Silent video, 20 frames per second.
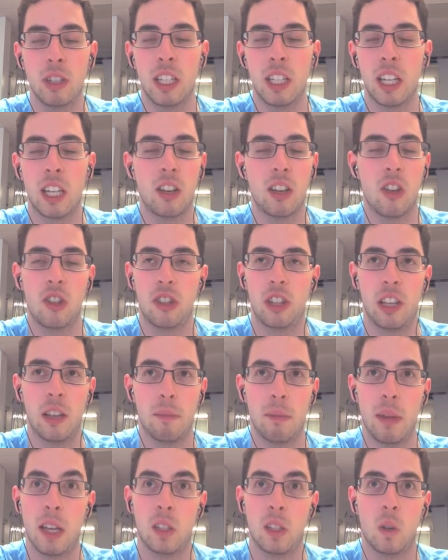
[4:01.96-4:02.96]

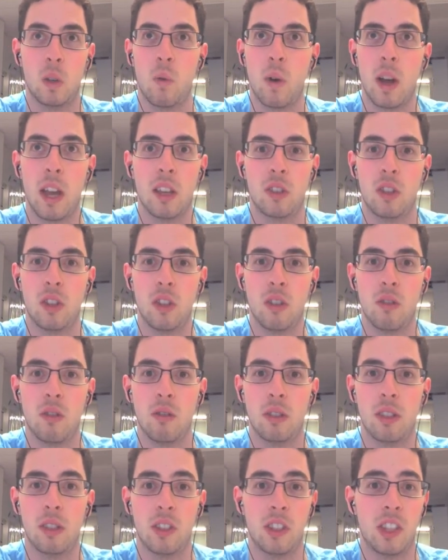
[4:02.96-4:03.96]
ridiculously amazing ways to
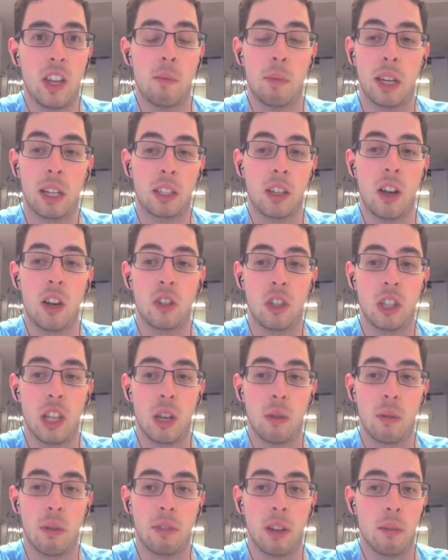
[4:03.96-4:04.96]
use the same
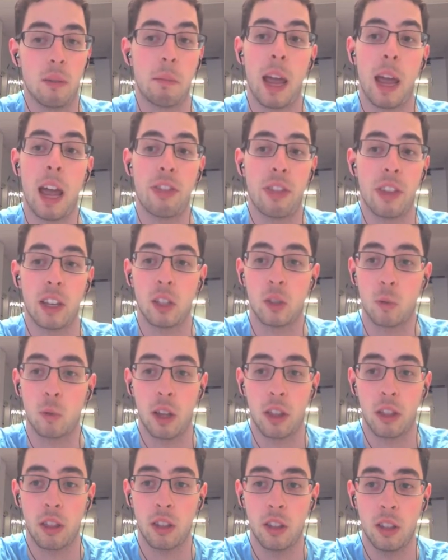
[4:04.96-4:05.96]
technology that we've done bad
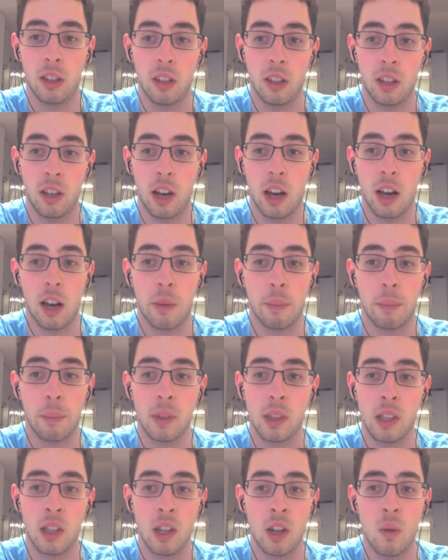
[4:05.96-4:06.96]
things with.
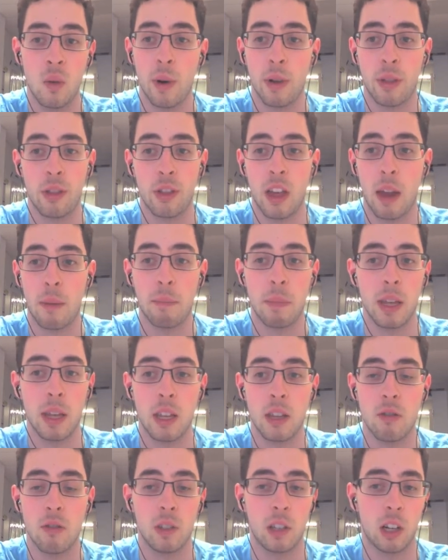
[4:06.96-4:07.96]
Whether that
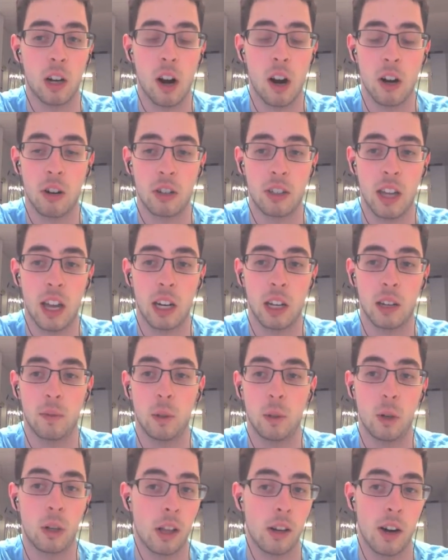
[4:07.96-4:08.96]
be using our
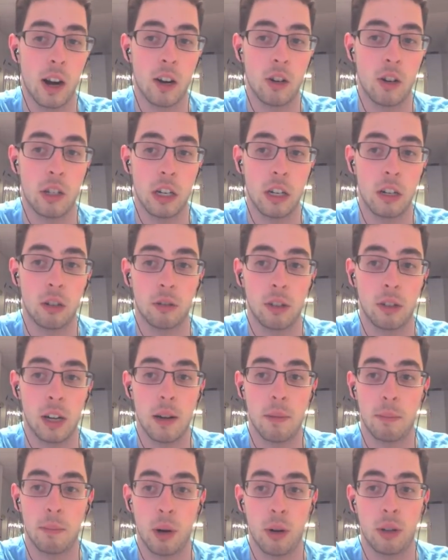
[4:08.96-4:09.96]
understanding of nuclear energy to
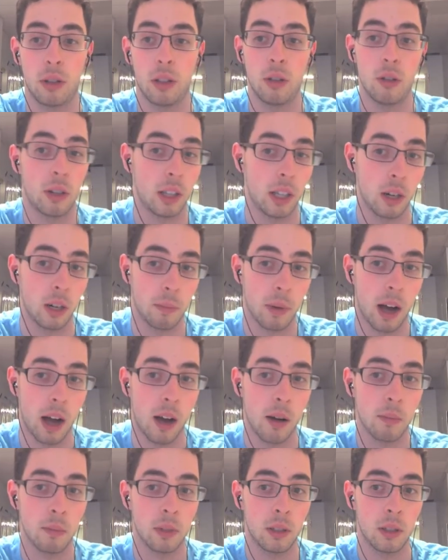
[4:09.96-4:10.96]
create both nuclear
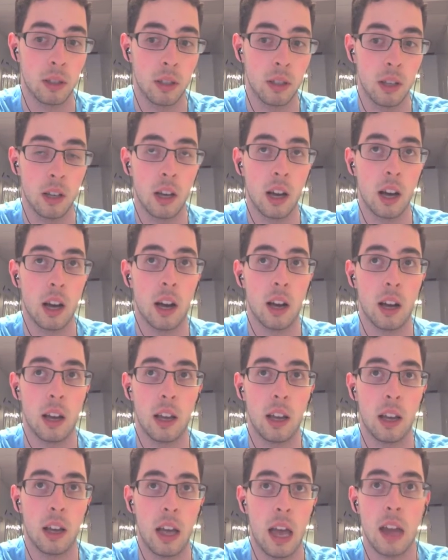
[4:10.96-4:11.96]
bombs
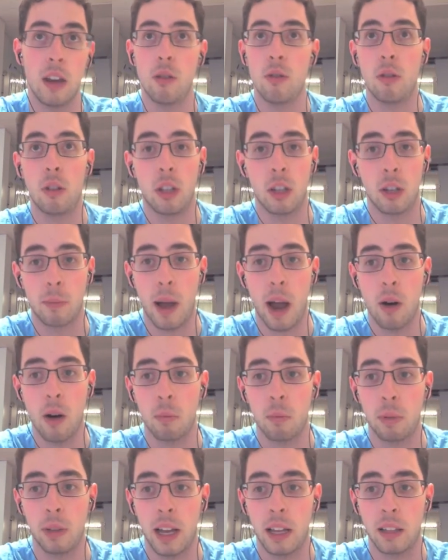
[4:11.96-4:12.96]
and nuclear
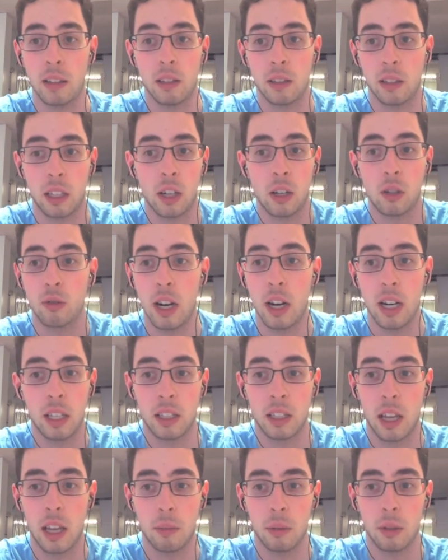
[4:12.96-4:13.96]
power plants is like a
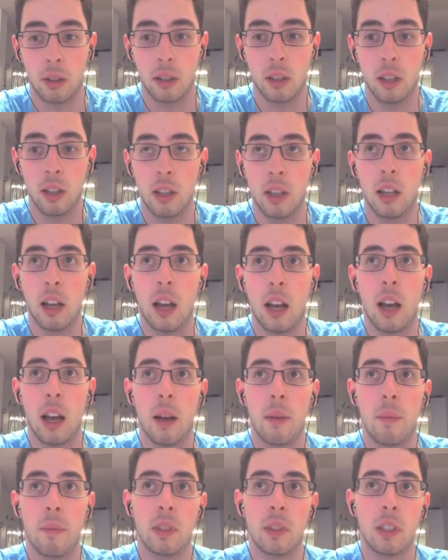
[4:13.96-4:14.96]
great example.
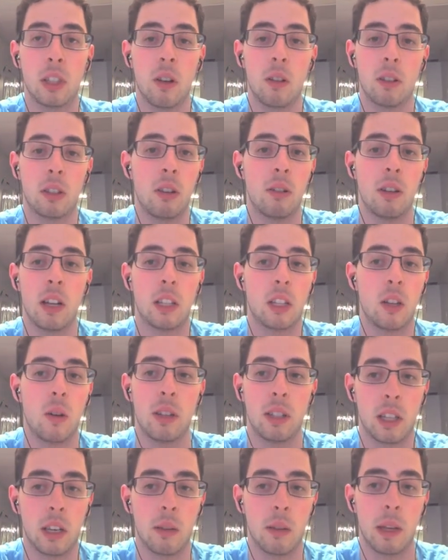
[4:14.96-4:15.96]
So it's
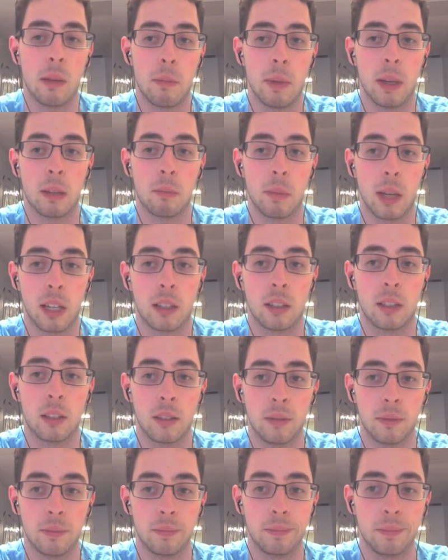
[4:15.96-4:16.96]
always going to be a big
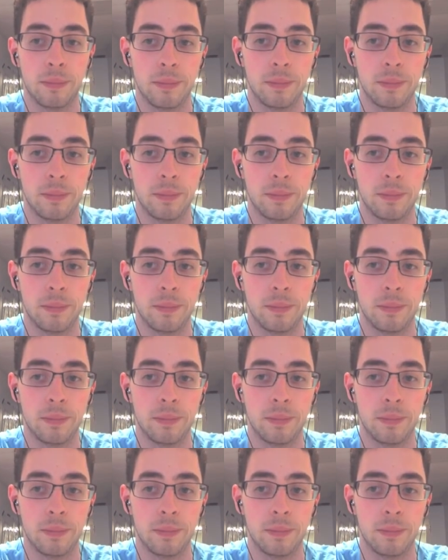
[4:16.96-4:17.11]
mix.